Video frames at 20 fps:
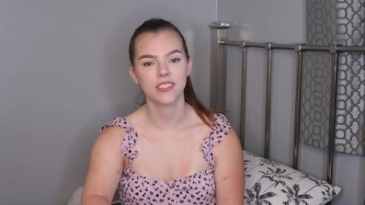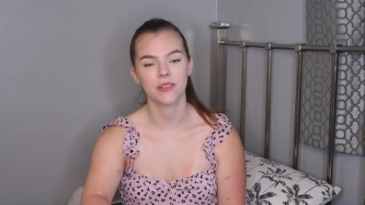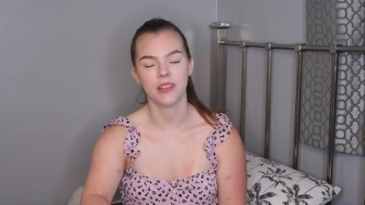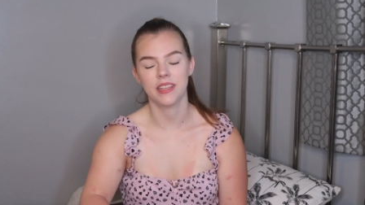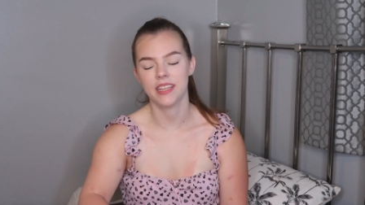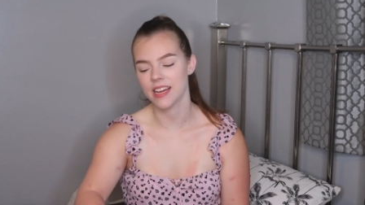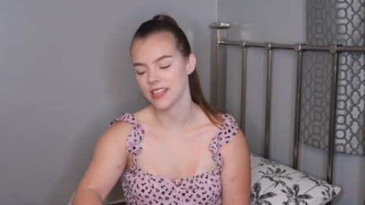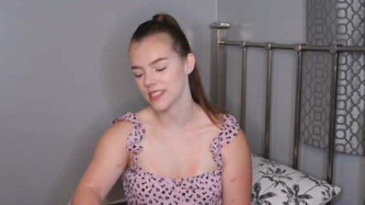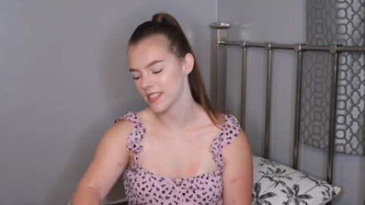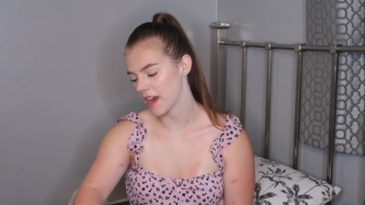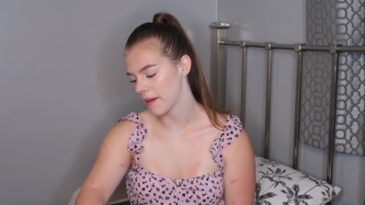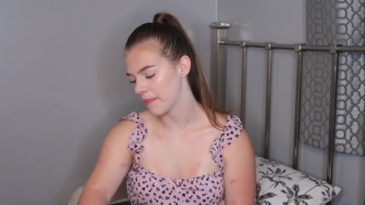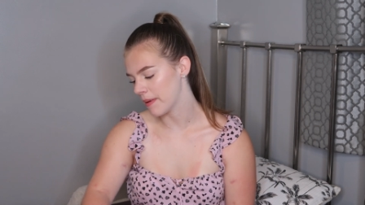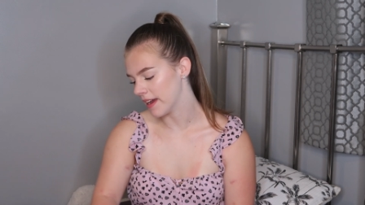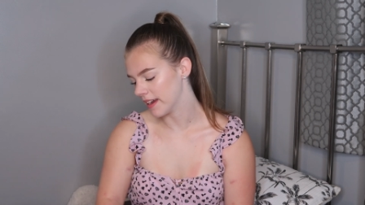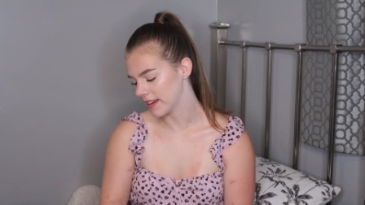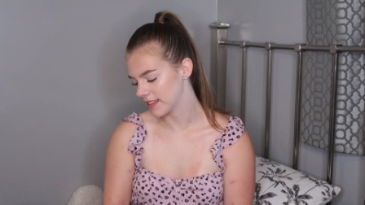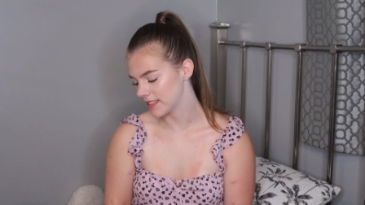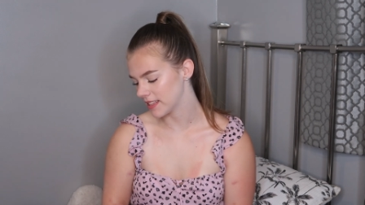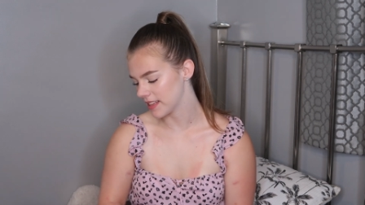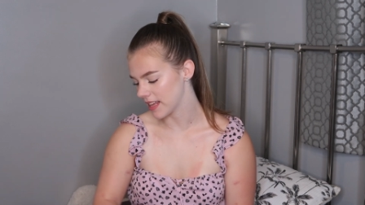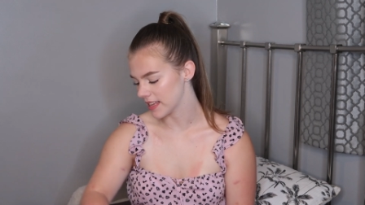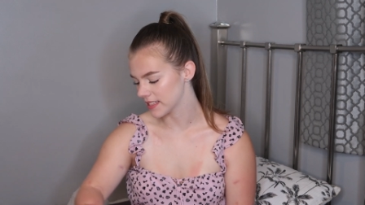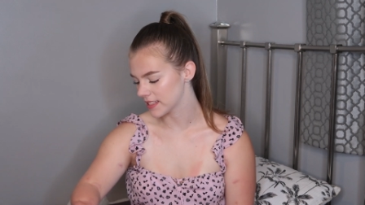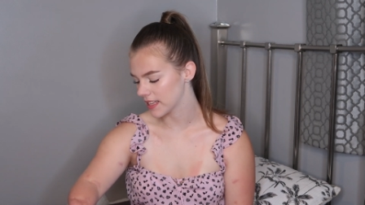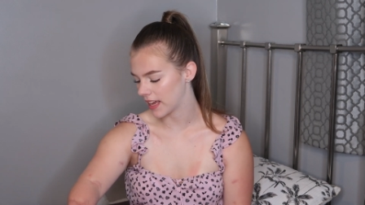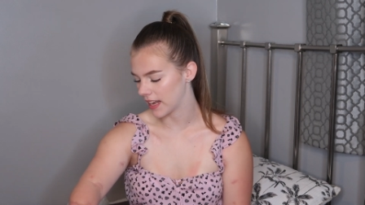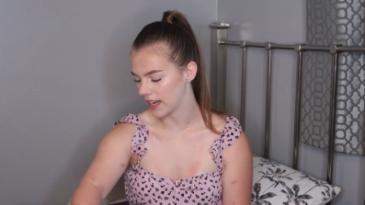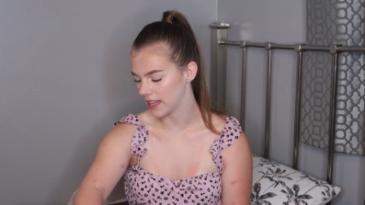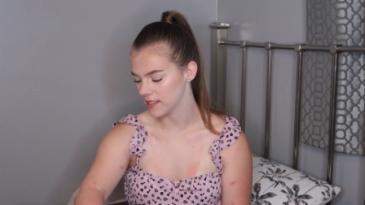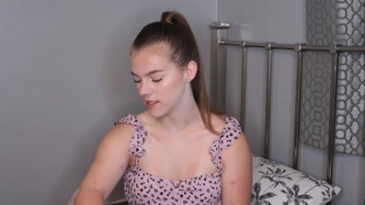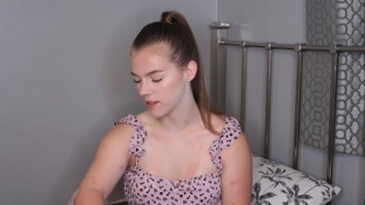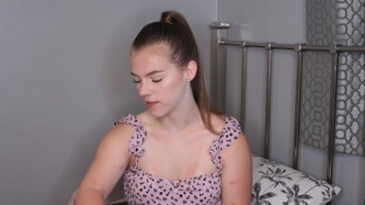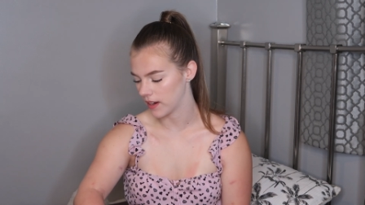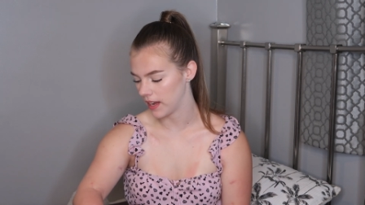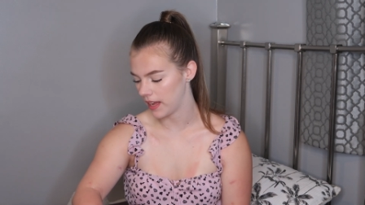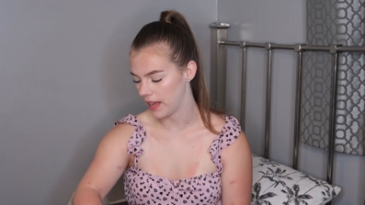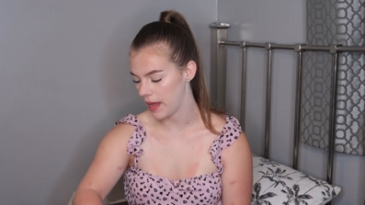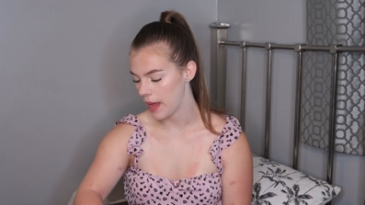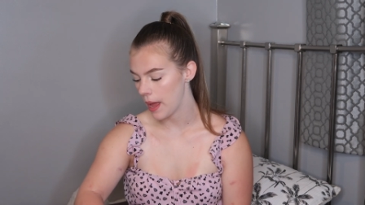So in the end I picked this
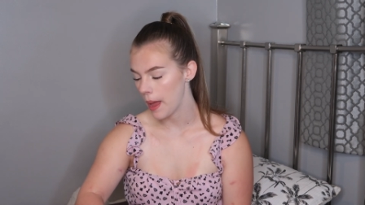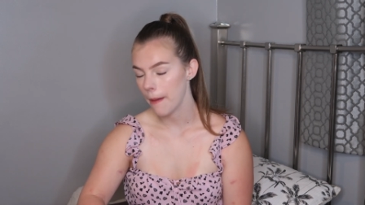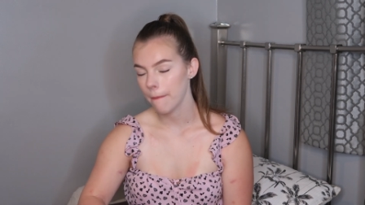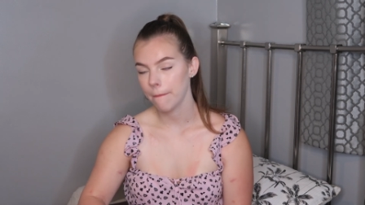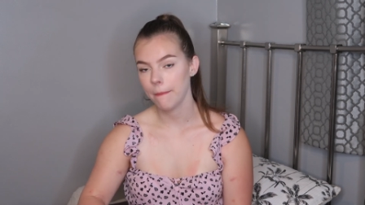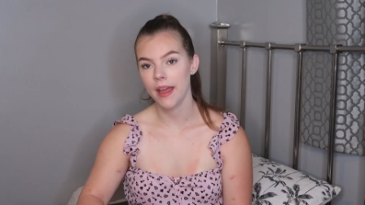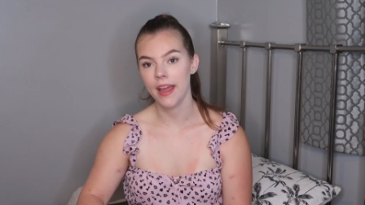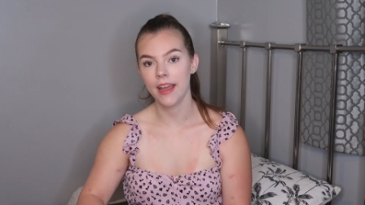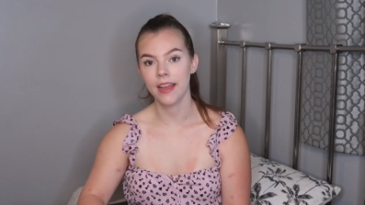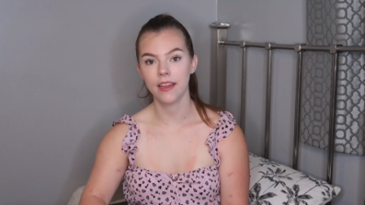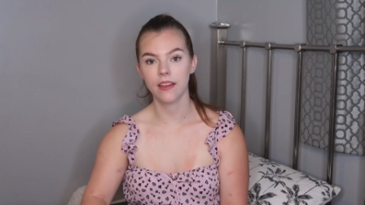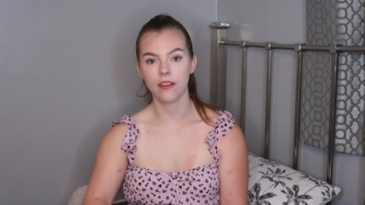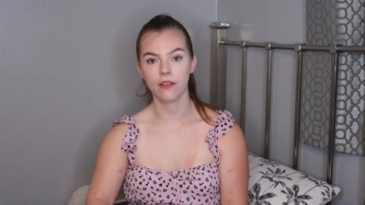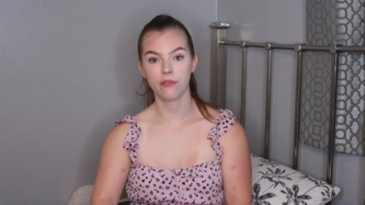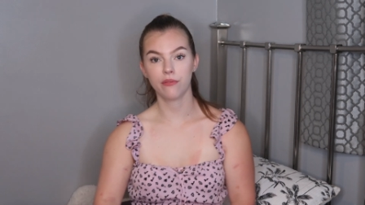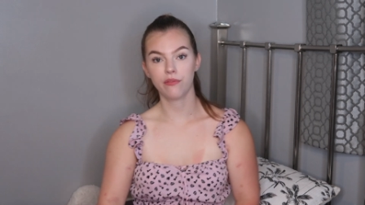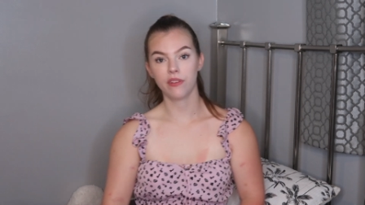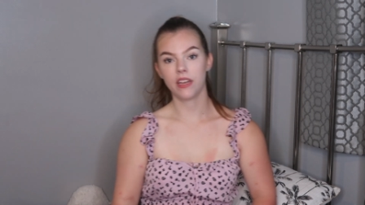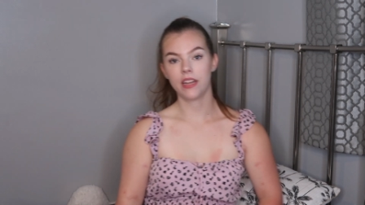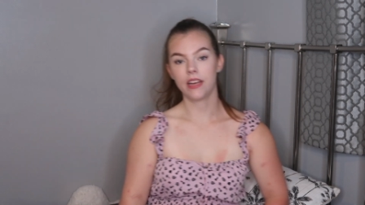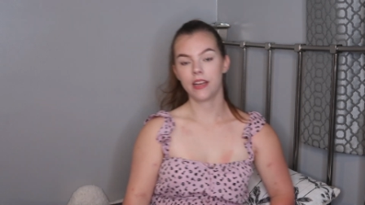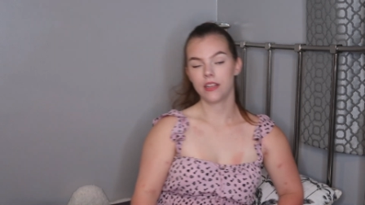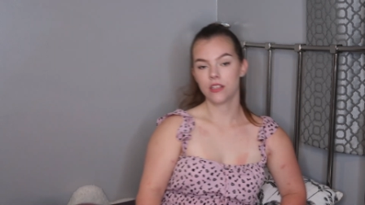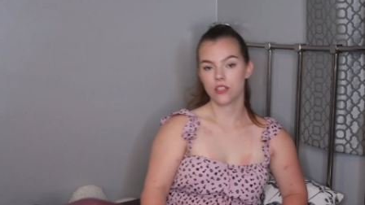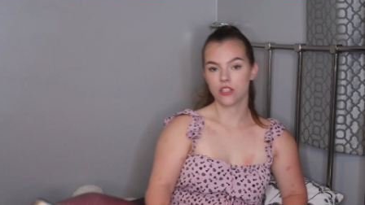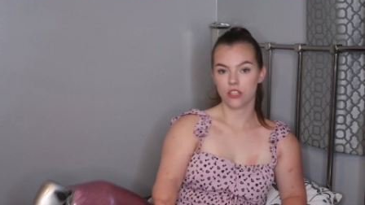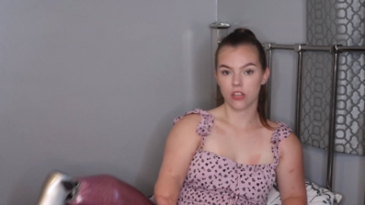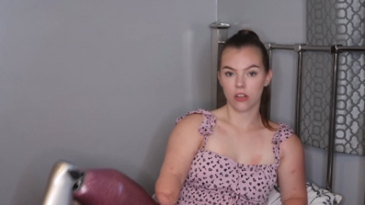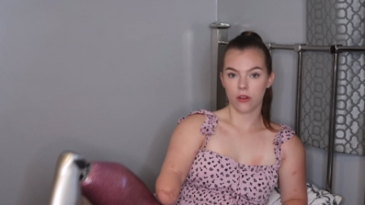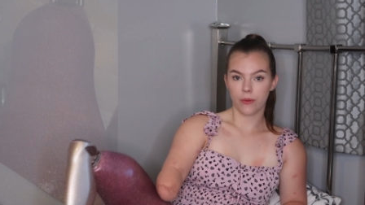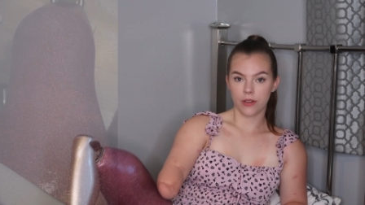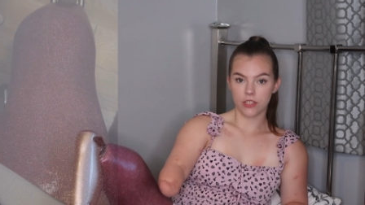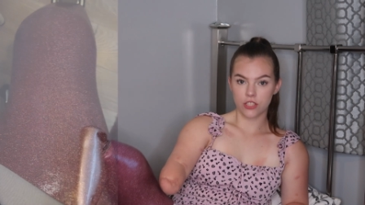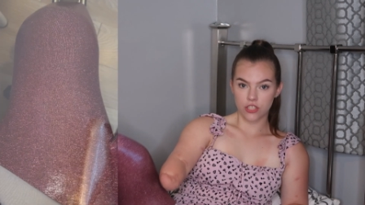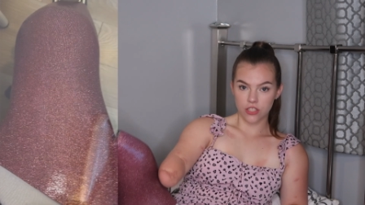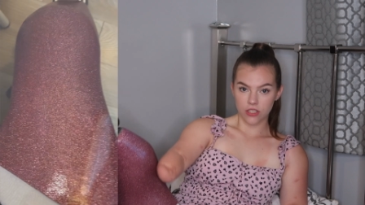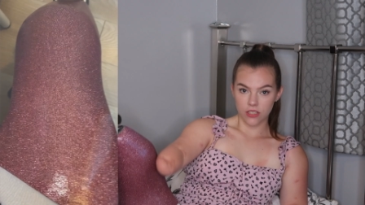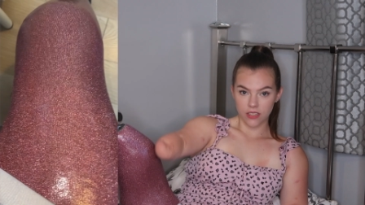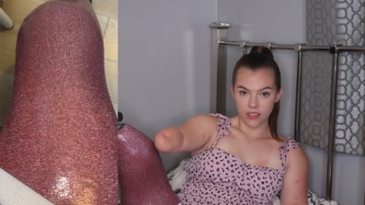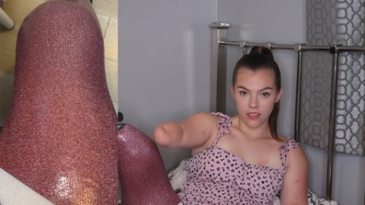glittery pink finish,
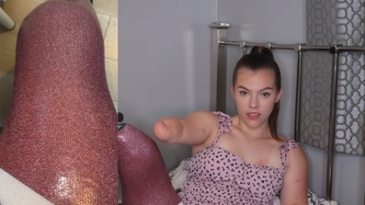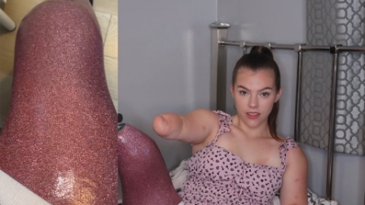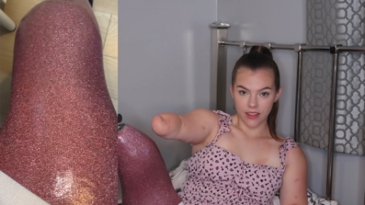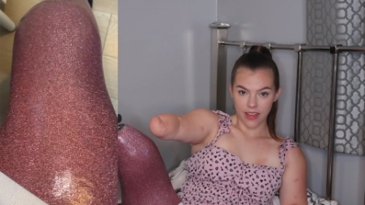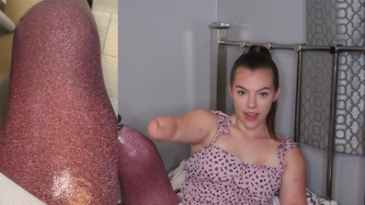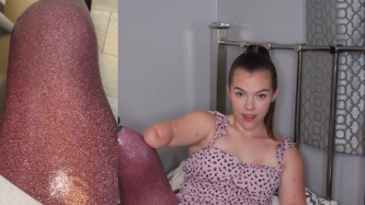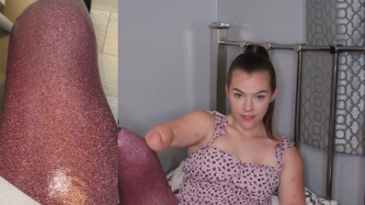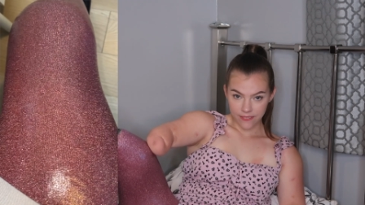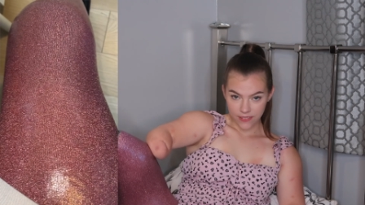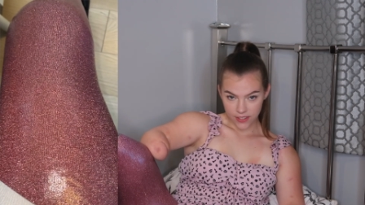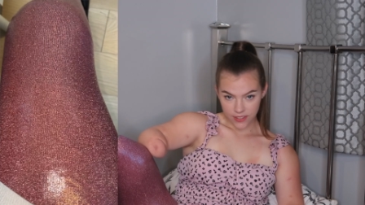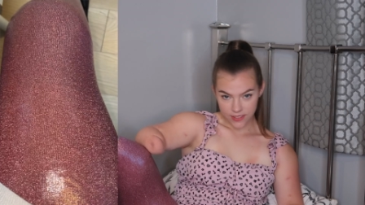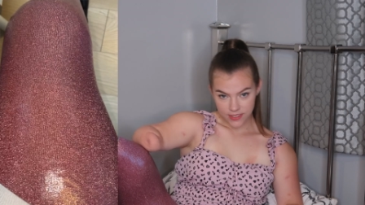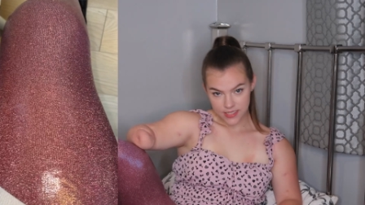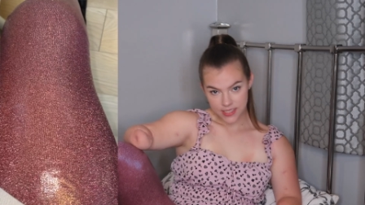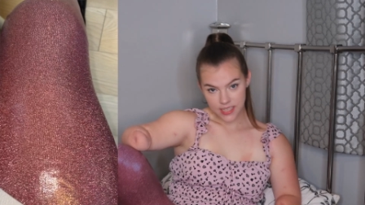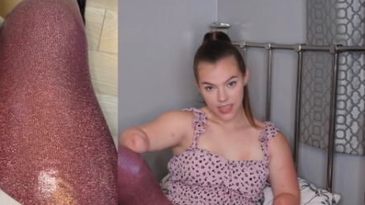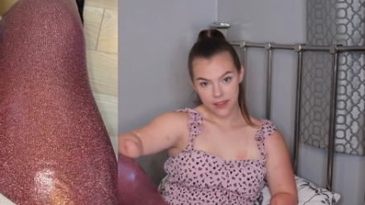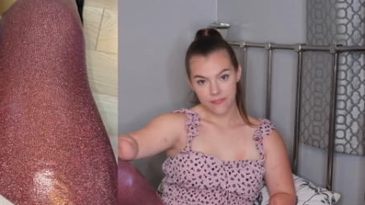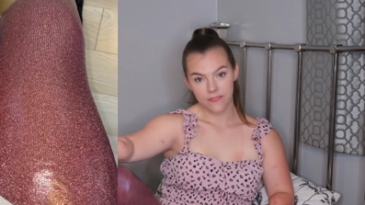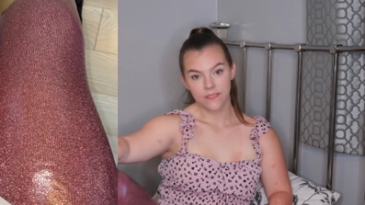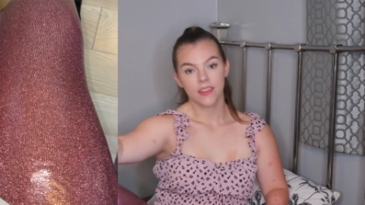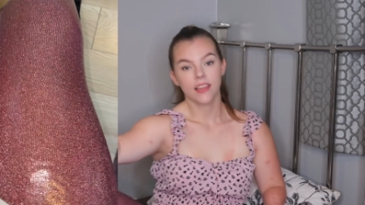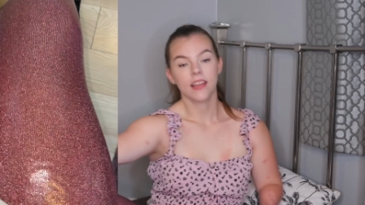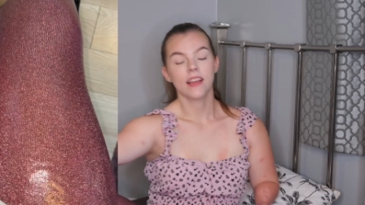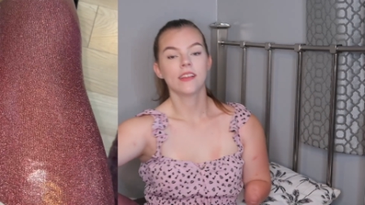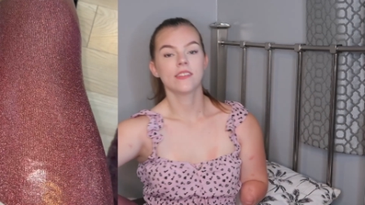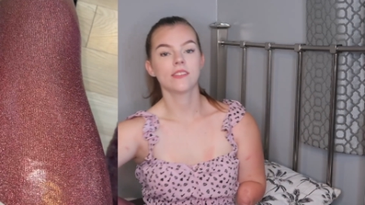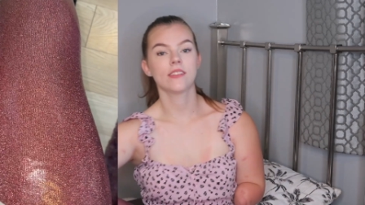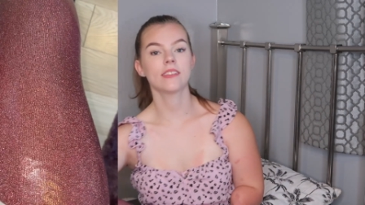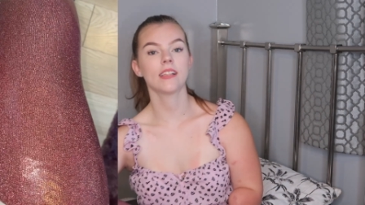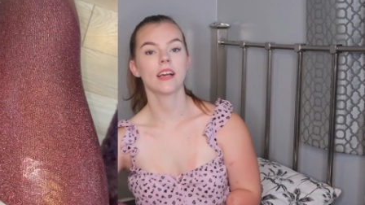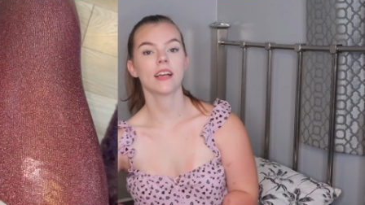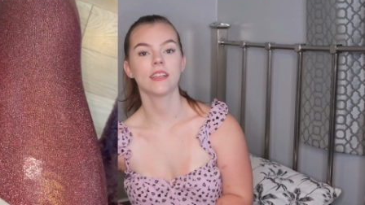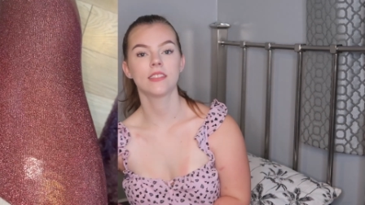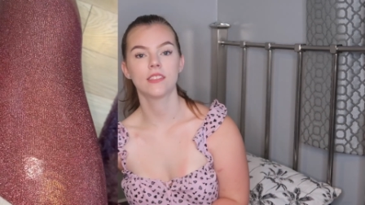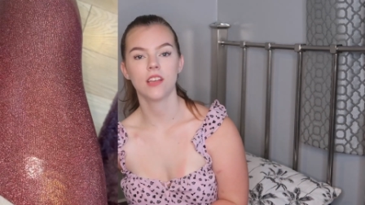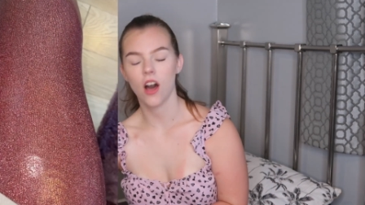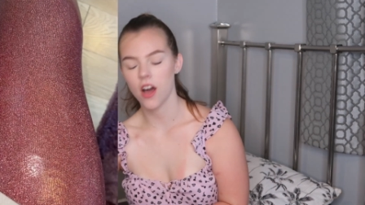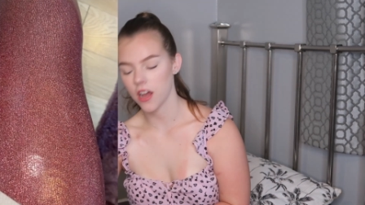which yeah, you can see. So it's
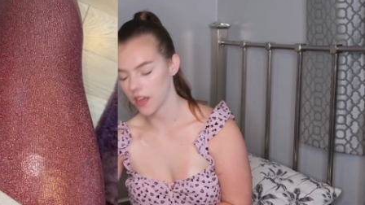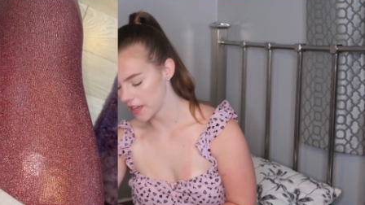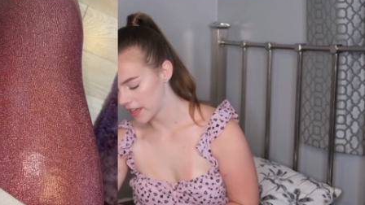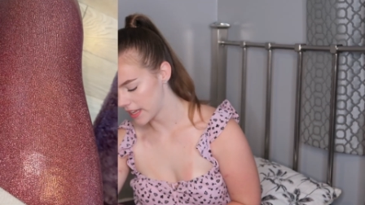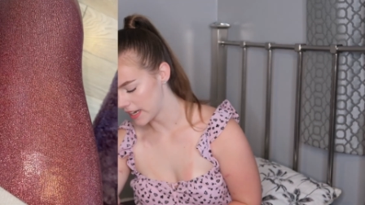like a dark